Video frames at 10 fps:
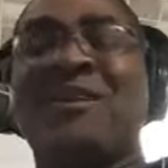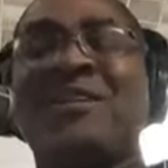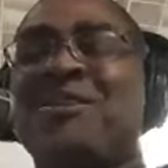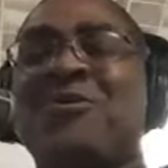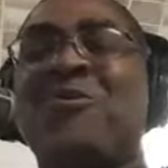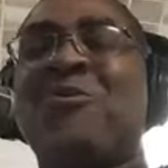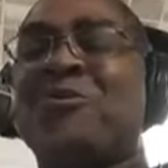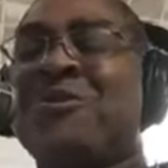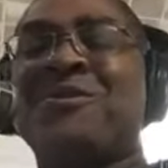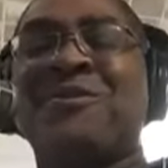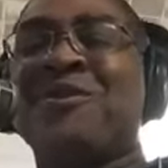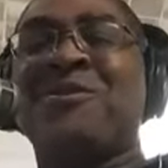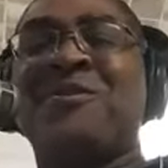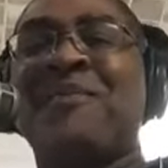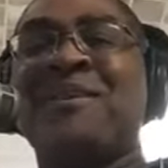That's a cool, such
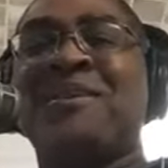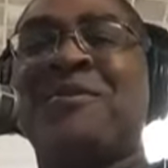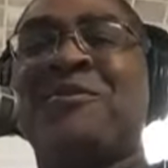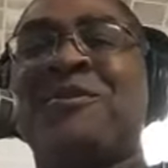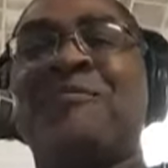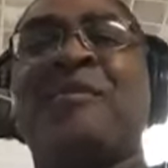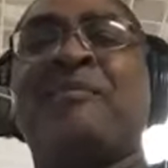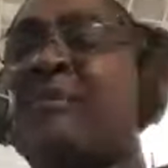an amazing little tidbit.